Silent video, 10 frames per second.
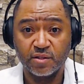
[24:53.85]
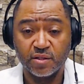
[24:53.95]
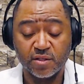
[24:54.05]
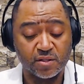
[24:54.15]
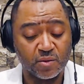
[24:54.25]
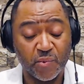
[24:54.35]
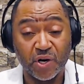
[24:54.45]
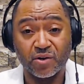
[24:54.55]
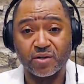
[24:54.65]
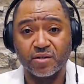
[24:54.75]
This is
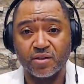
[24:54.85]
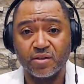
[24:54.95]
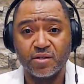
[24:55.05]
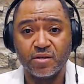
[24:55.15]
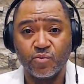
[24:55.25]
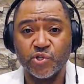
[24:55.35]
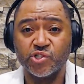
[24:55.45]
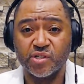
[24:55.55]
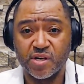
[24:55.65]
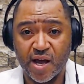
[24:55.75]
America. We
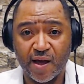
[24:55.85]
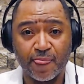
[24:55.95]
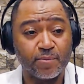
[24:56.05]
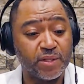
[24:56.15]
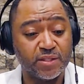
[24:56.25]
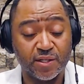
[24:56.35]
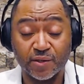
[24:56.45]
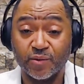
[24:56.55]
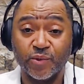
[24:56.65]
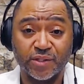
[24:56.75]
should not be
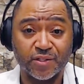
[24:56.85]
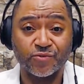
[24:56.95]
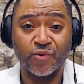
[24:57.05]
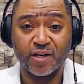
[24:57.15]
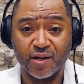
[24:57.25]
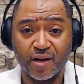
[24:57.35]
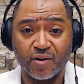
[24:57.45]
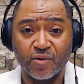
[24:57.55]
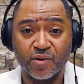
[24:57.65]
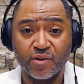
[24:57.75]
dealing with this right now.